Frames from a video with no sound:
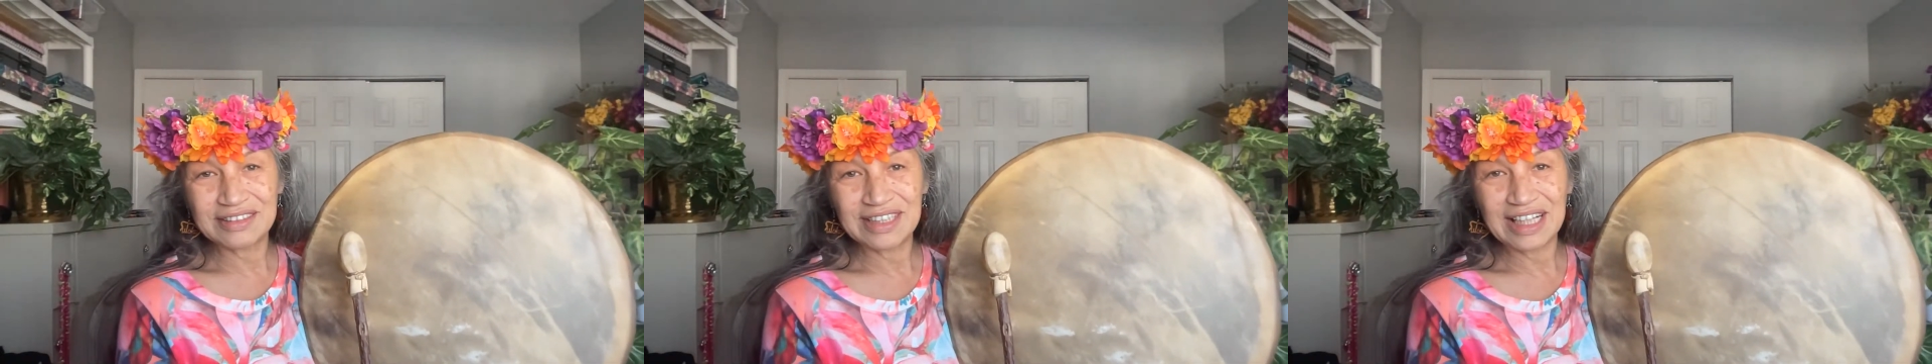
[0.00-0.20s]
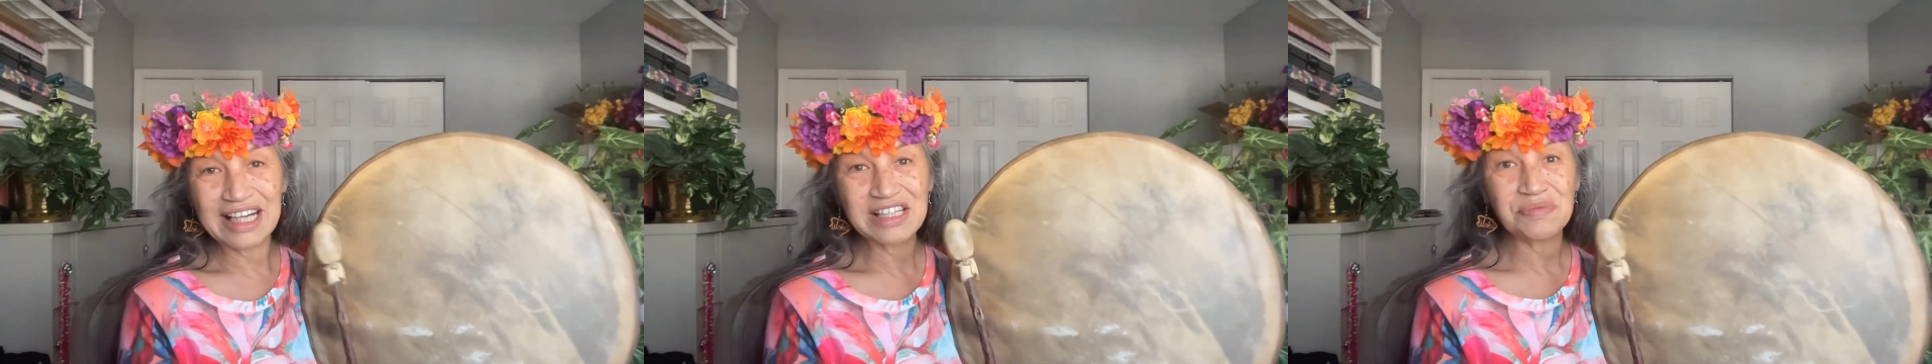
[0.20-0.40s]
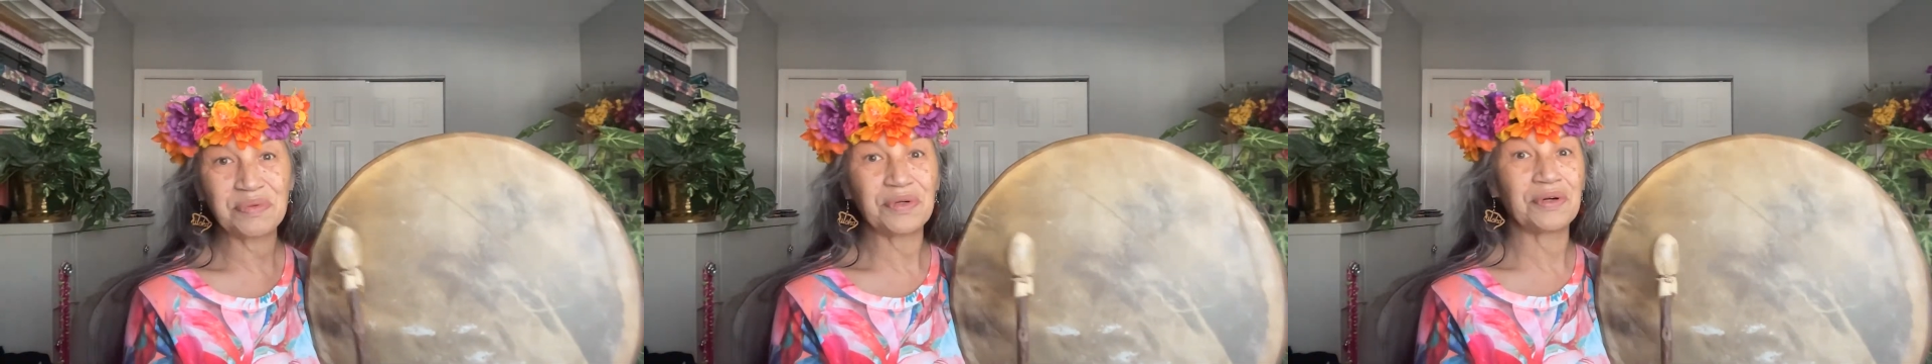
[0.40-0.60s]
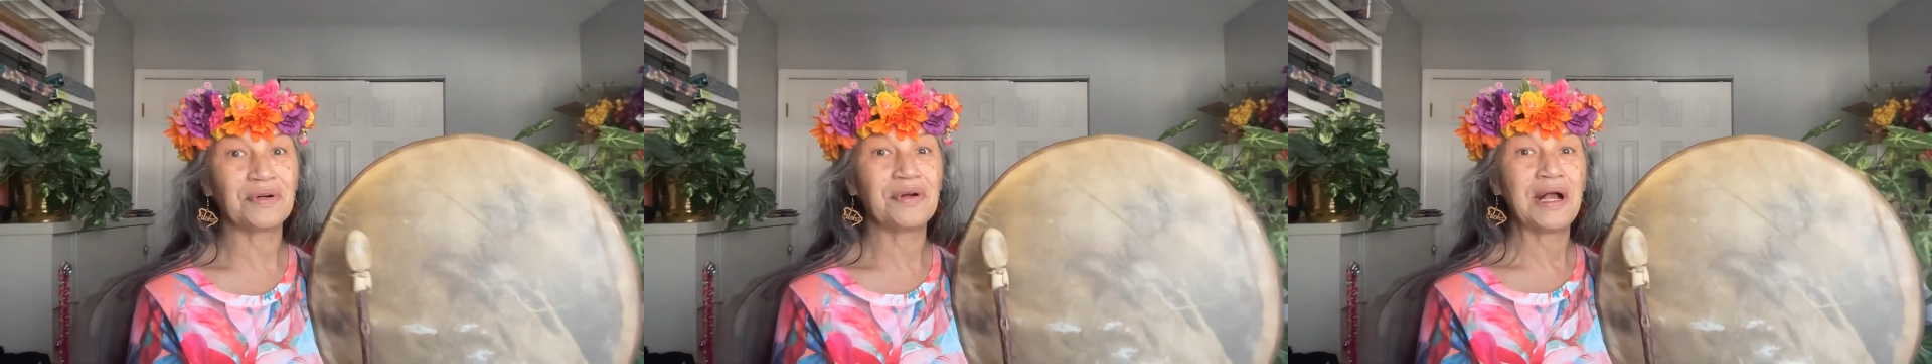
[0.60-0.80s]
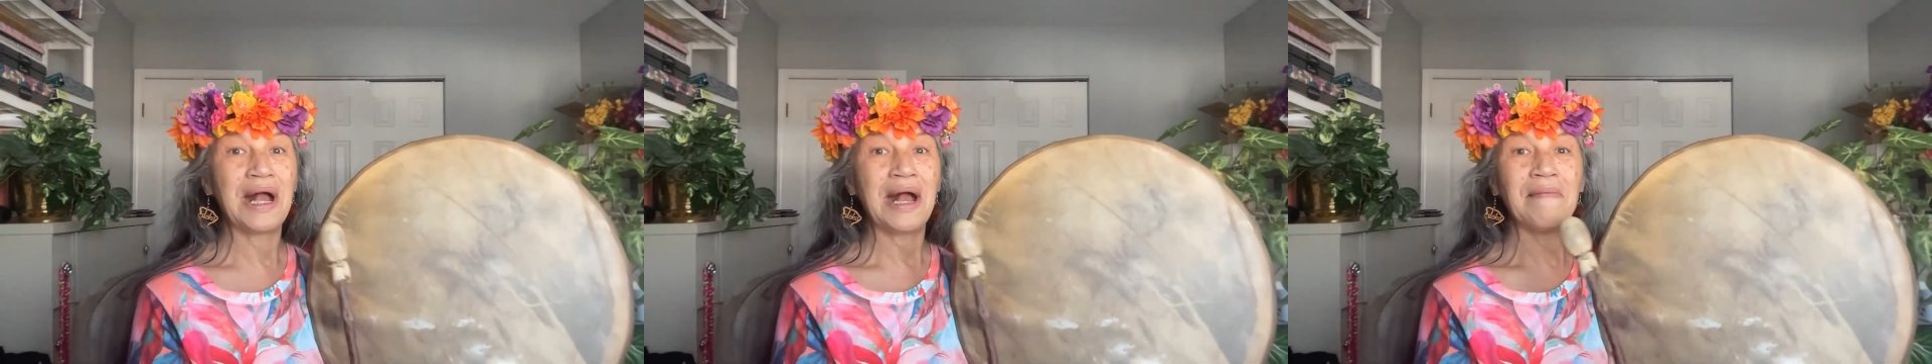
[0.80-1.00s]
as
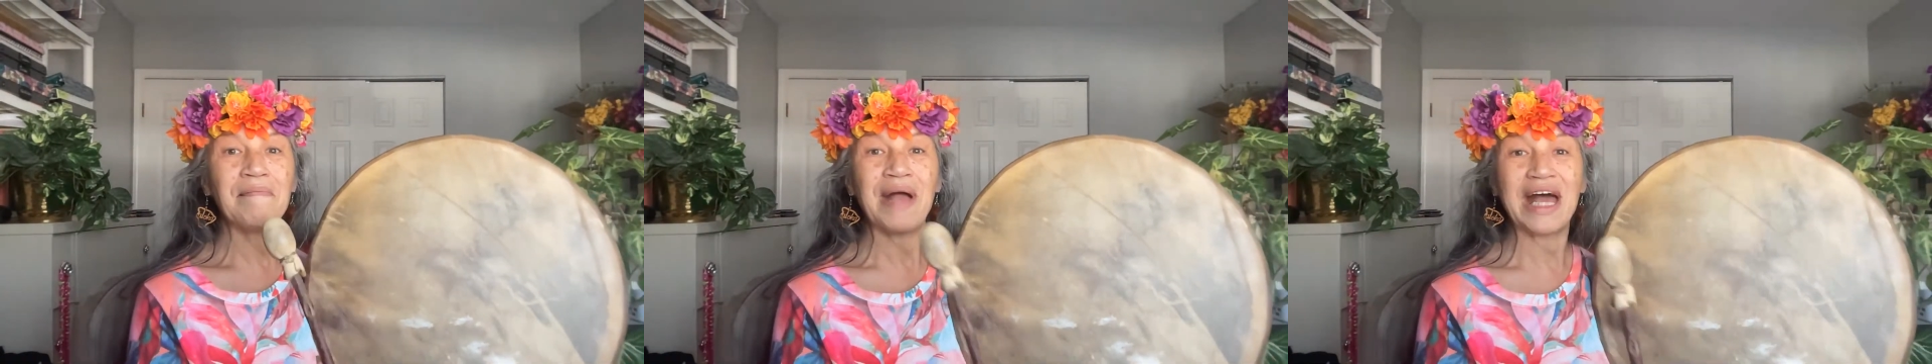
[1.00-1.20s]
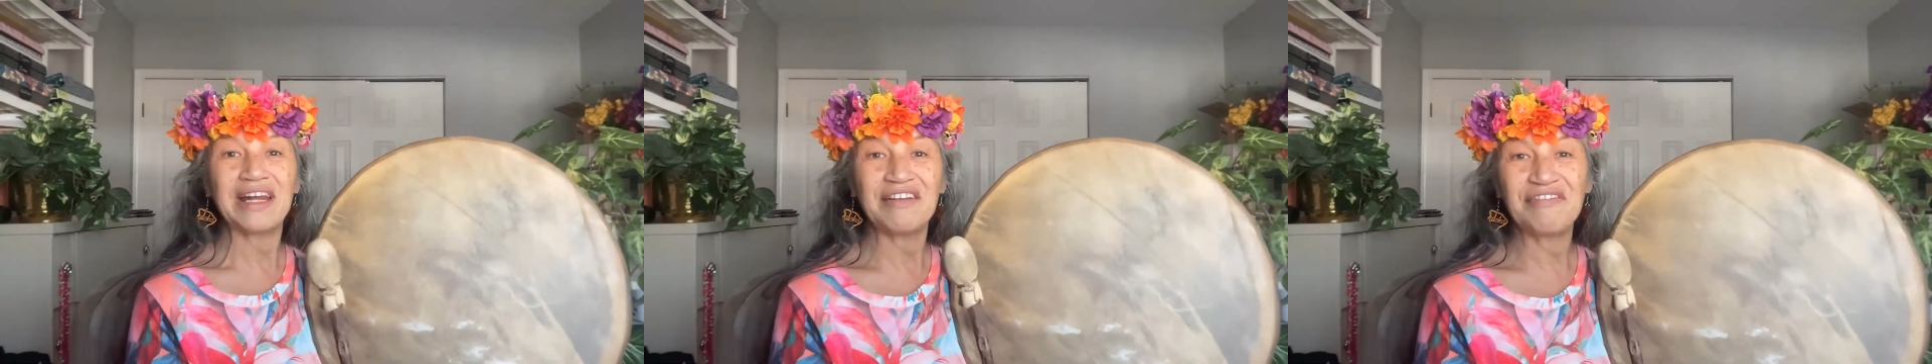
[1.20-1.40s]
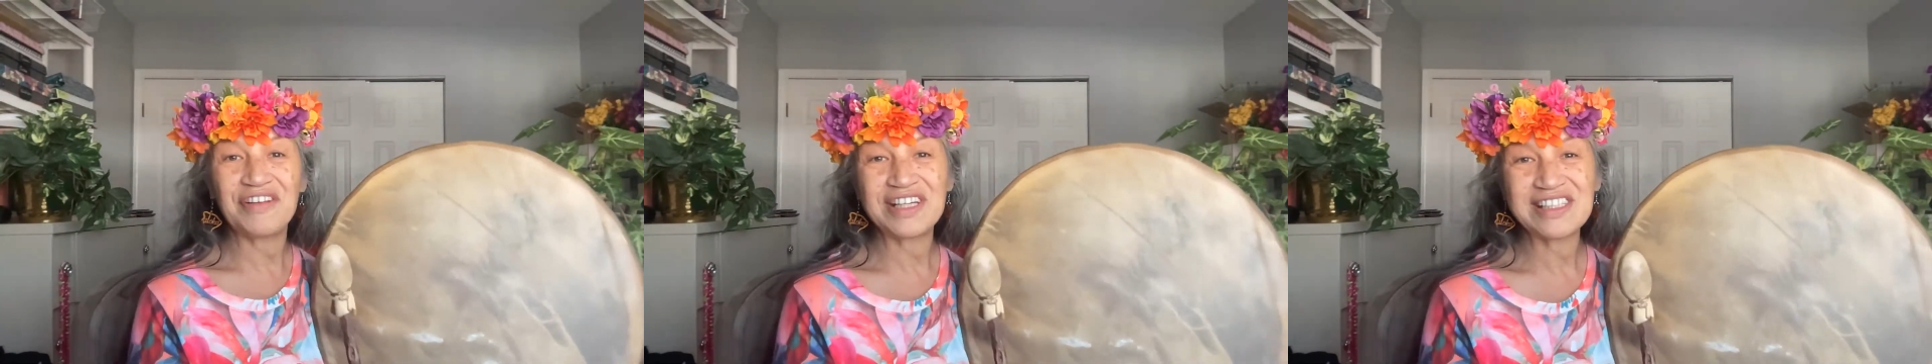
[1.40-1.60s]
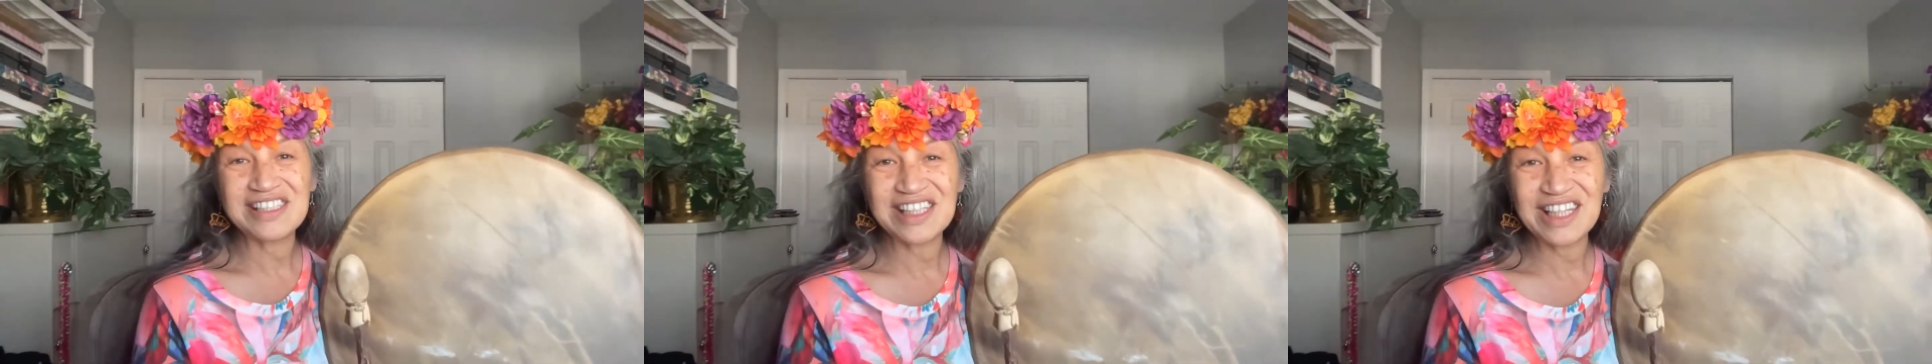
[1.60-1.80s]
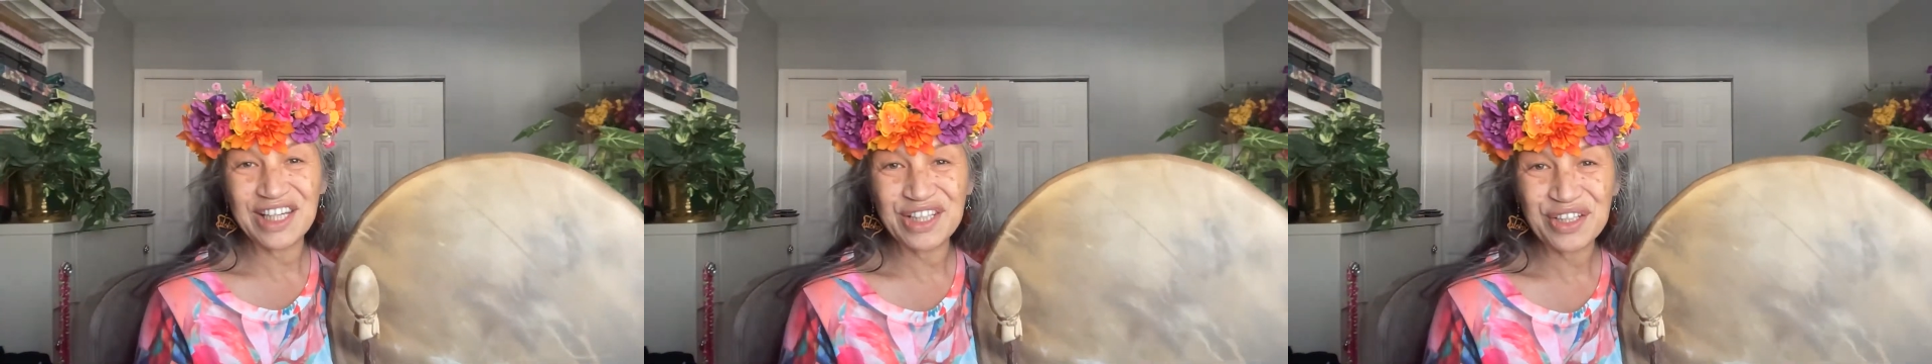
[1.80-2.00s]
we're
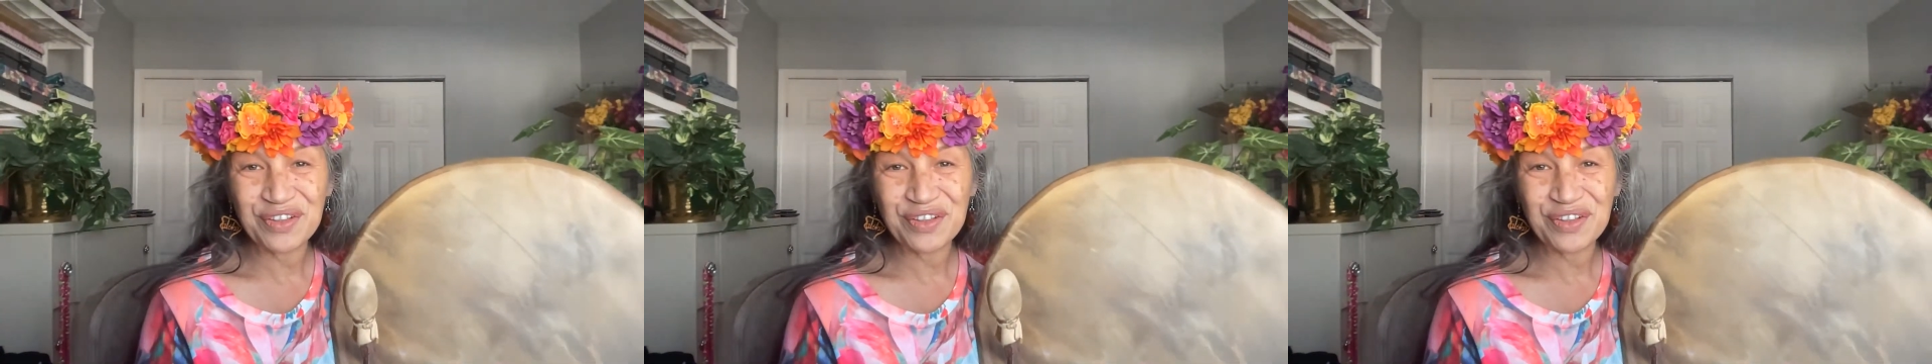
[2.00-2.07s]
manifesting and